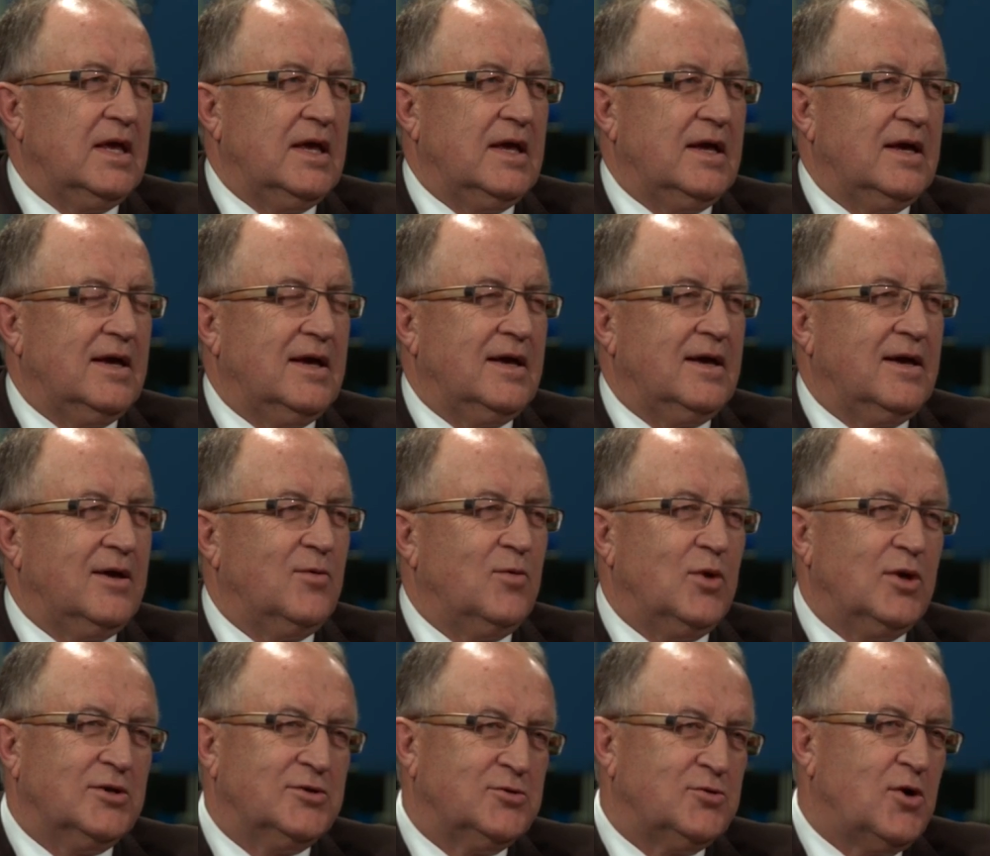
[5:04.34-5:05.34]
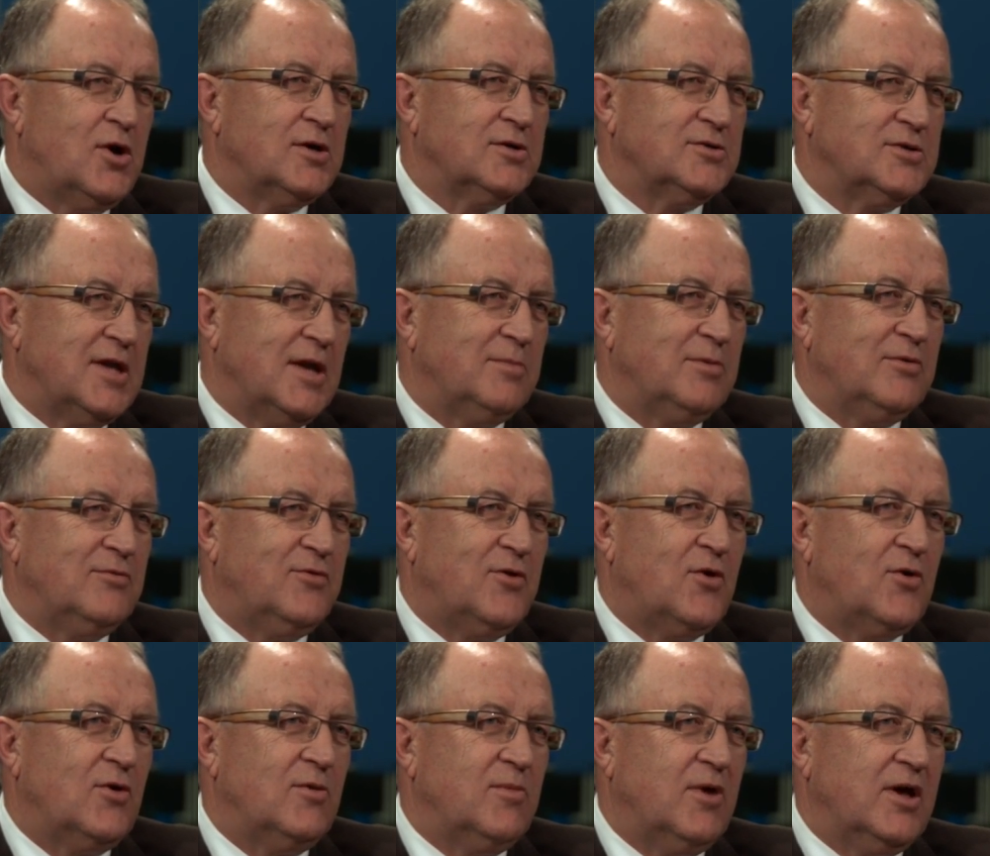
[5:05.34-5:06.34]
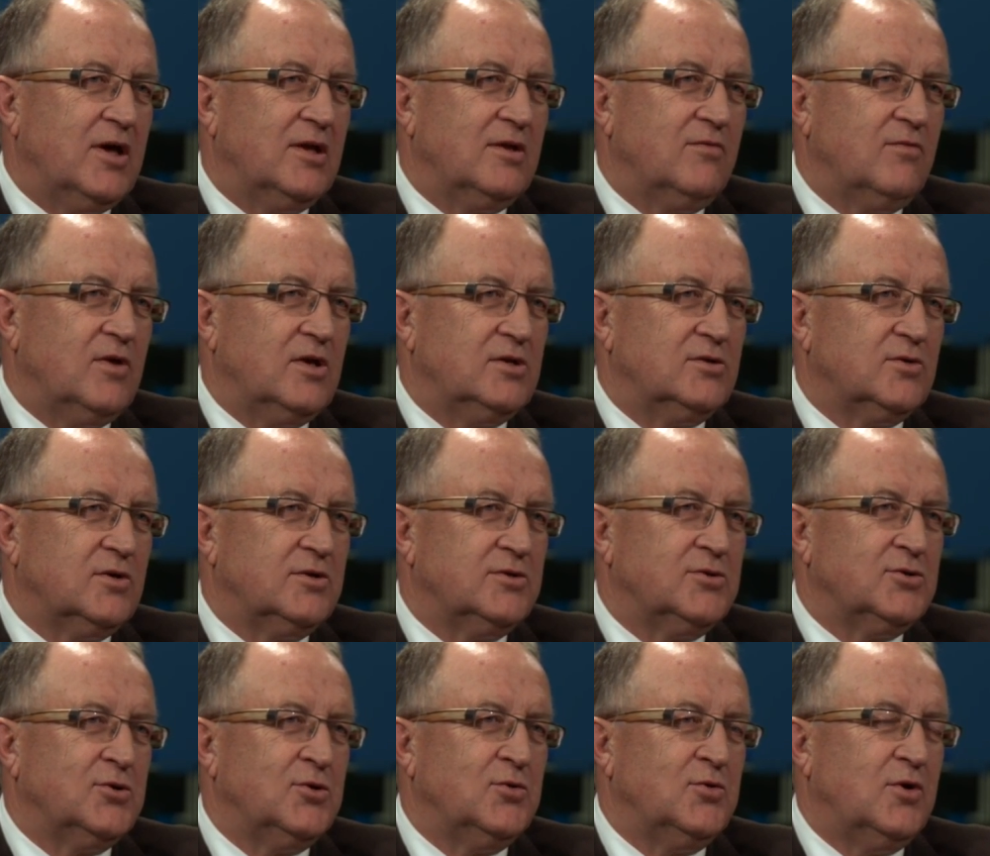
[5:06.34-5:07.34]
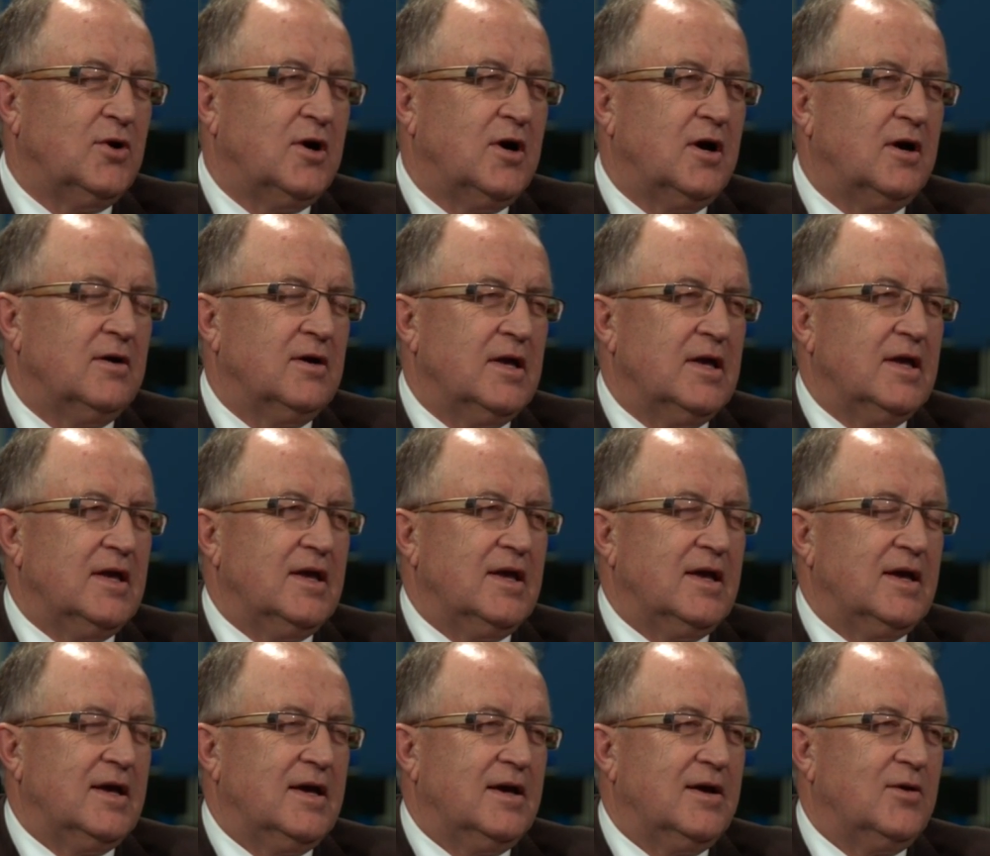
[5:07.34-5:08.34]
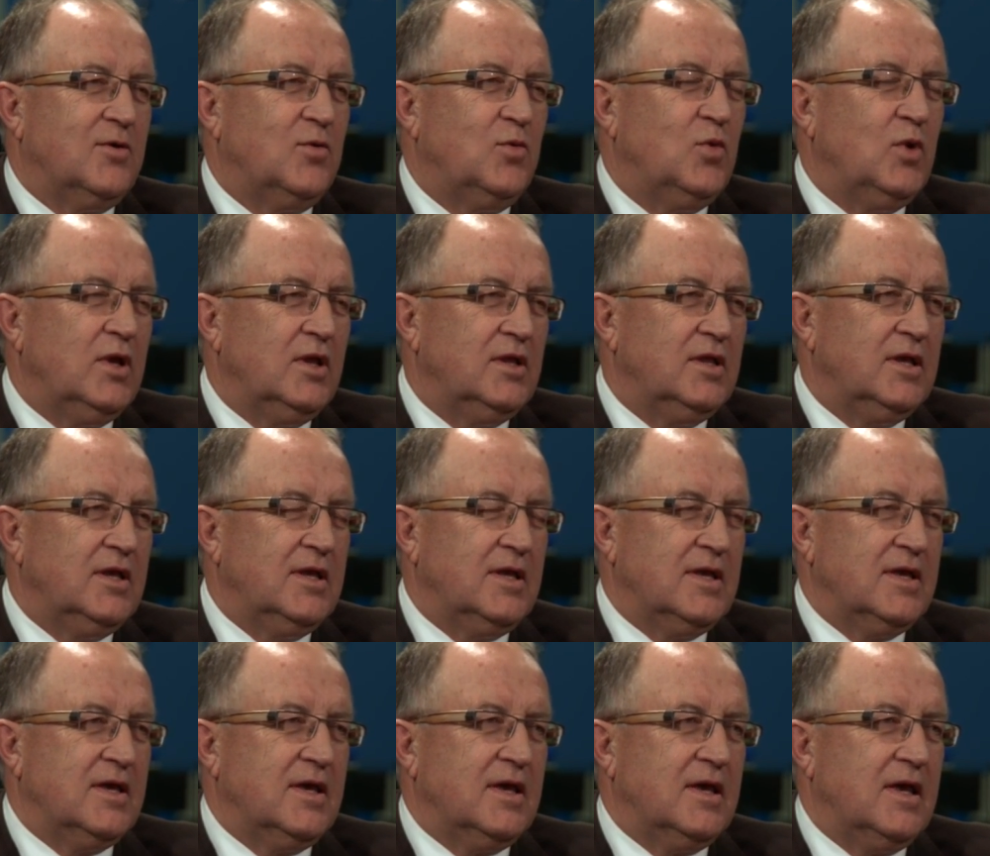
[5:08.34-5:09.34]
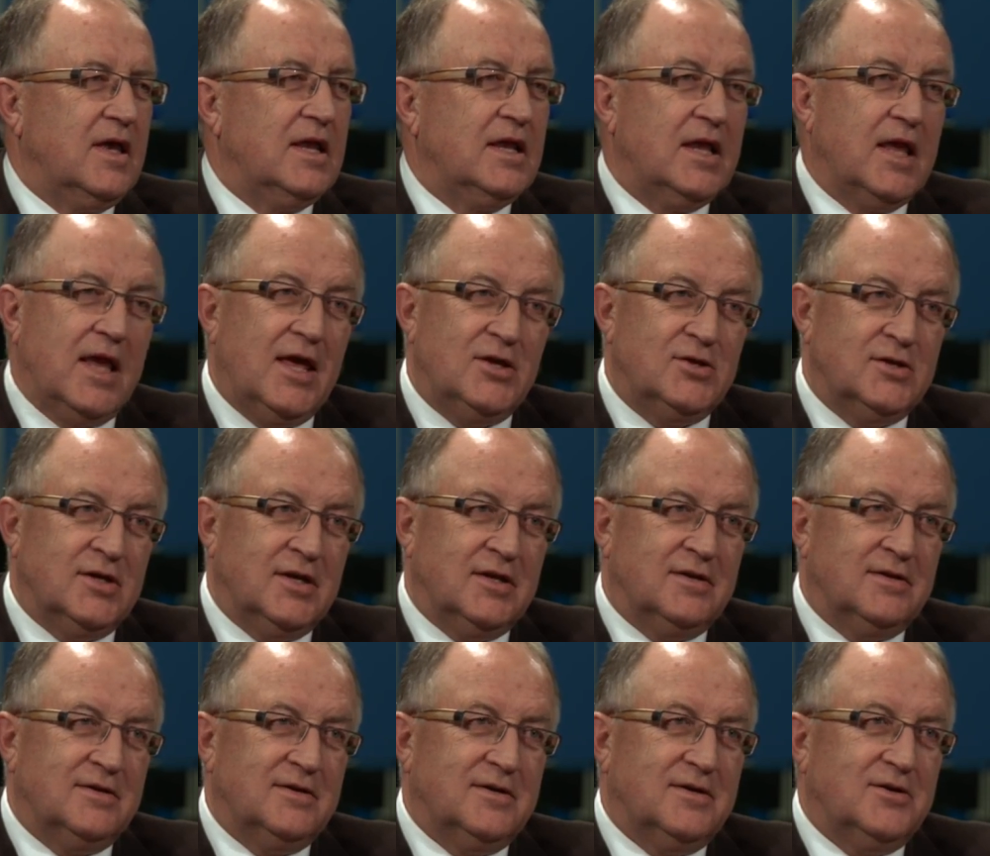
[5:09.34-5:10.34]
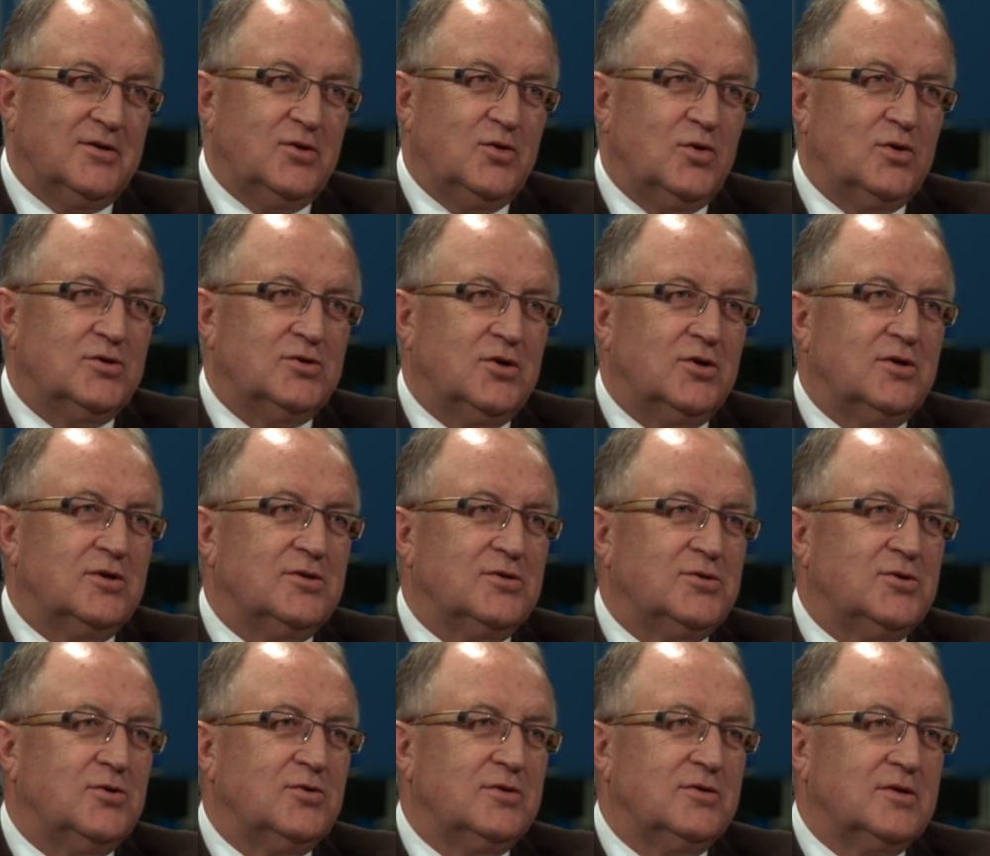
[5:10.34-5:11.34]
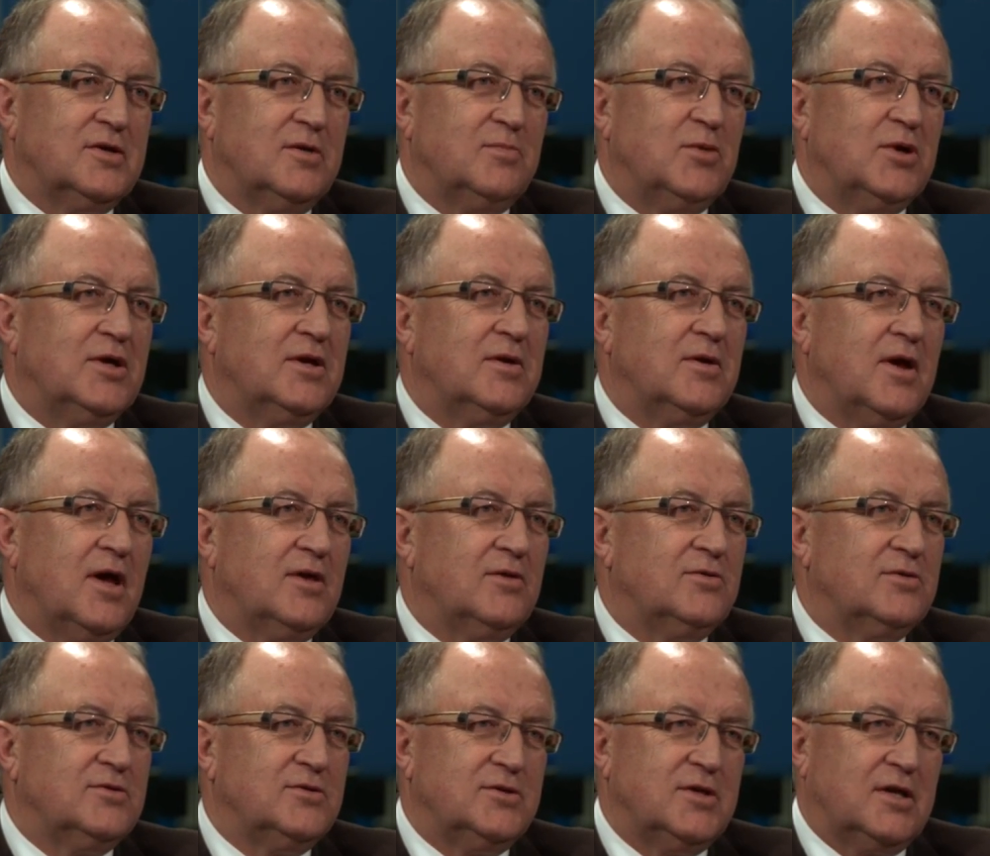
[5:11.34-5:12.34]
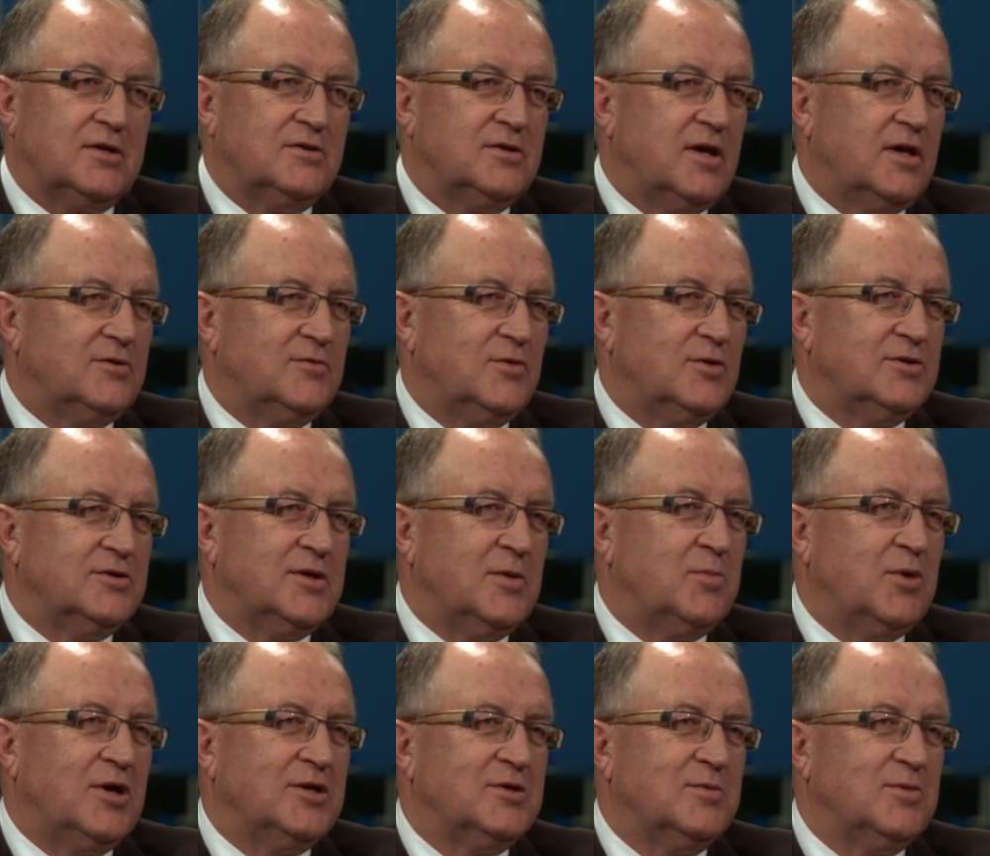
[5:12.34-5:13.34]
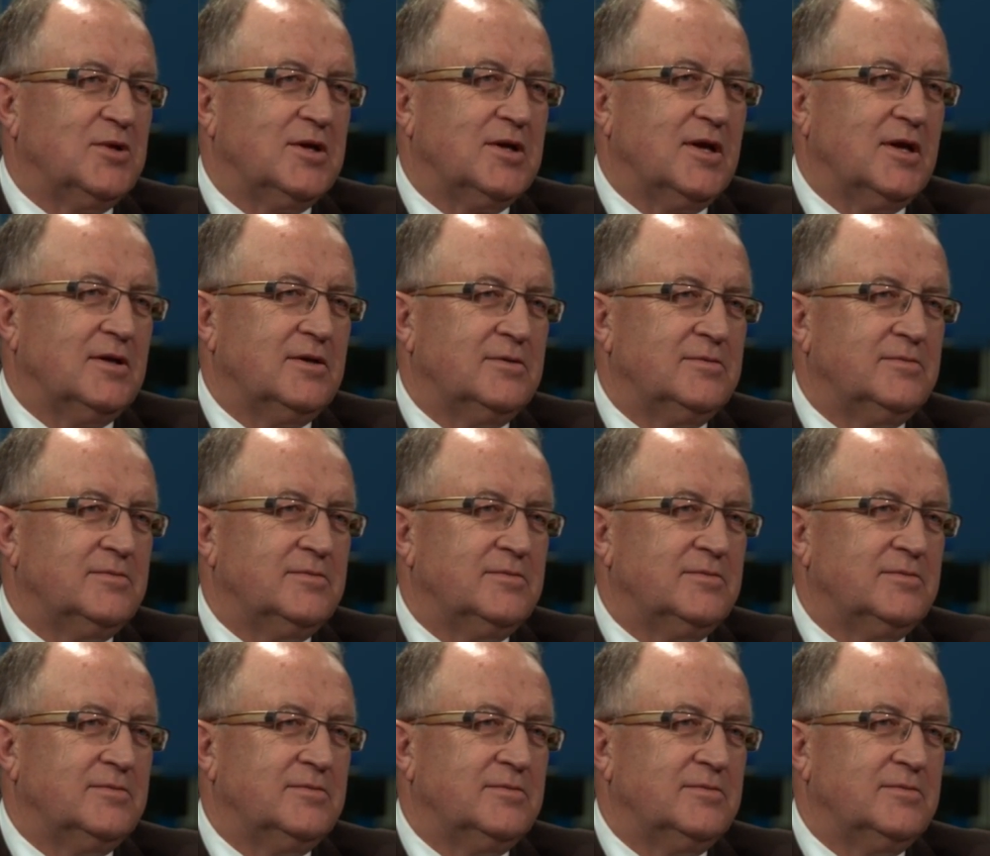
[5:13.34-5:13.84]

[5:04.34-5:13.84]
a real strong stepping forward by individuals who are really engaging to ensure that the students can be as successful as they possibly can.